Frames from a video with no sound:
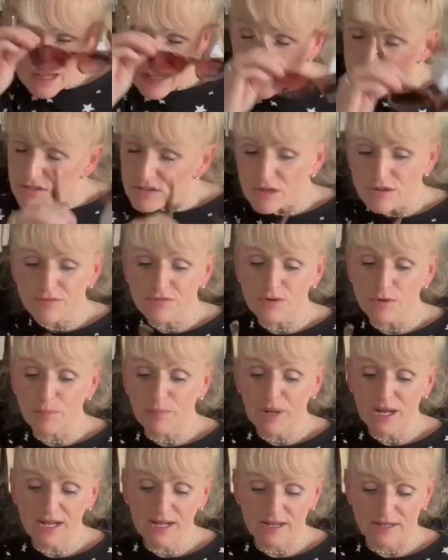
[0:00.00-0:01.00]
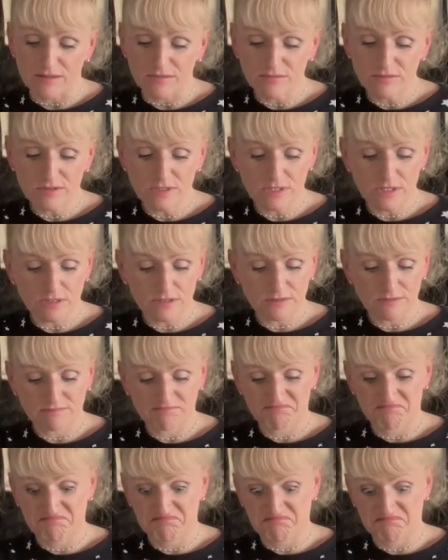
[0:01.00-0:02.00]
So for £1,
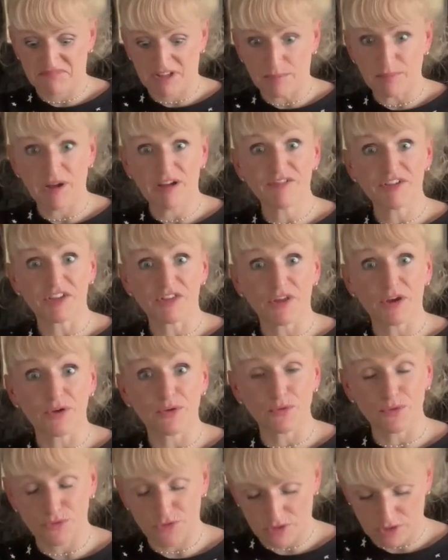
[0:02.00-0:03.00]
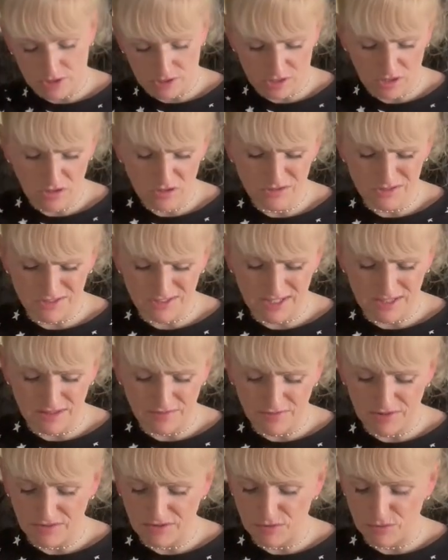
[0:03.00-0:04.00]
I'm having those. I can't say they're
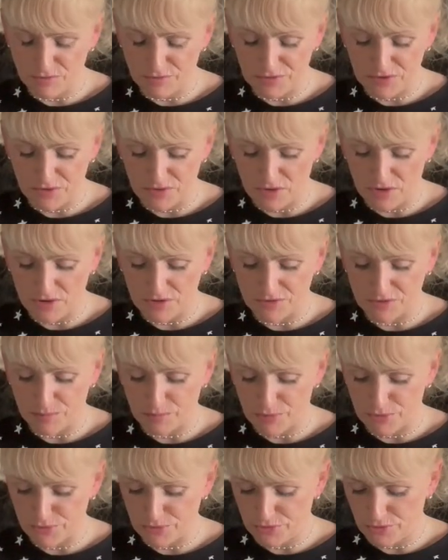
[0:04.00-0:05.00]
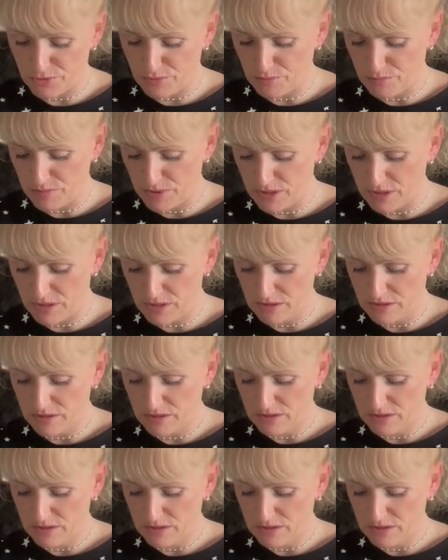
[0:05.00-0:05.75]
very good for your eyes, I presume, but